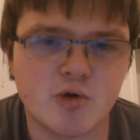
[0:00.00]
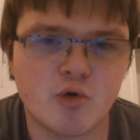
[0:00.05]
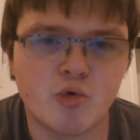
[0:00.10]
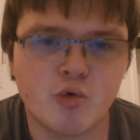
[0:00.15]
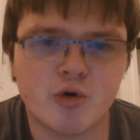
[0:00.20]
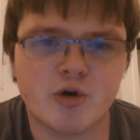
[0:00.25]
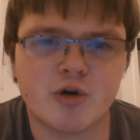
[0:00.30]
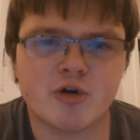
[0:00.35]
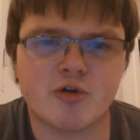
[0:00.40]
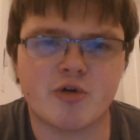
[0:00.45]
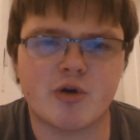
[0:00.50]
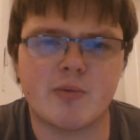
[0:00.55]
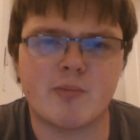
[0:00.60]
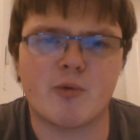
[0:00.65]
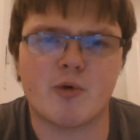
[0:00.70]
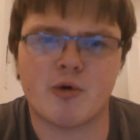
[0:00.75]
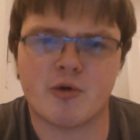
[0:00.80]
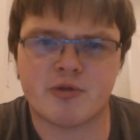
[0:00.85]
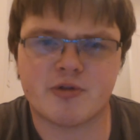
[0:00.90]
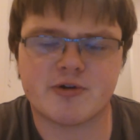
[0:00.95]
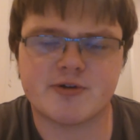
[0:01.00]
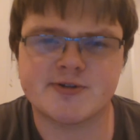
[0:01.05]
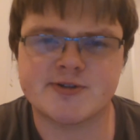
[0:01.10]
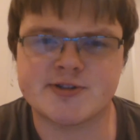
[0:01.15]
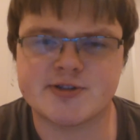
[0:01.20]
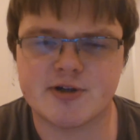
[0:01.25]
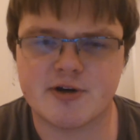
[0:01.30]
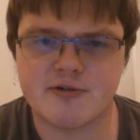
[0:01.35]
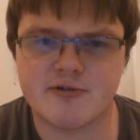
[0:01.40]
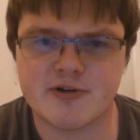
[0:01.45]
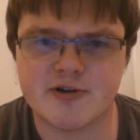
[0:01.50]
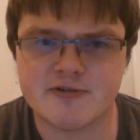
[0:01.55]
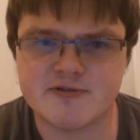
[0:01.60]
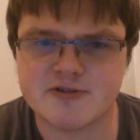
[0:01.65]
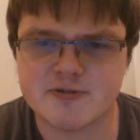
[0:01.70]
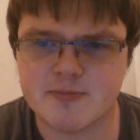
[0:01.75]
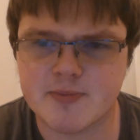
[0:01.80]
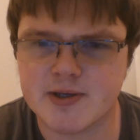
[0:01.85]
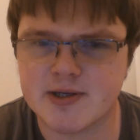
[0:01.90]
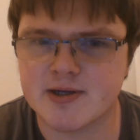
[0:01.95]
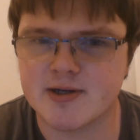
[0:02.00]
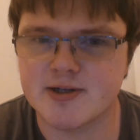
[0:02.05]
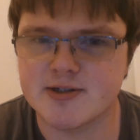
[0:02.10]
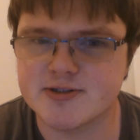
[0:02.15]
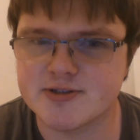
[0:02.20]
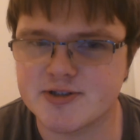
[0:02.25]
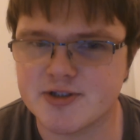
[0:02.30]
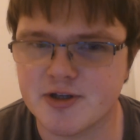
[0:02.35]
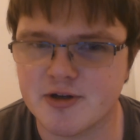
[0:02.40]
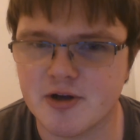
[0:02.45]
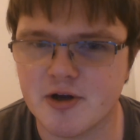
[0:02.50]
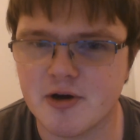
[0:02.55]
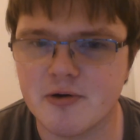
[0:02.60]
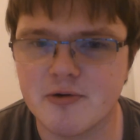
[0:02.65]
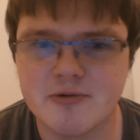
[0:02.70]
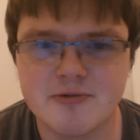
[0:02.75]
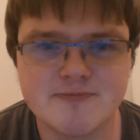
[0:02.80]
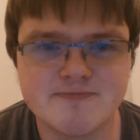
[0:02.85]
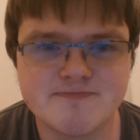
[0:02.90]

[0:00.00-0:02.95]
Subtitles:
would agree more with the conservatives because, you know,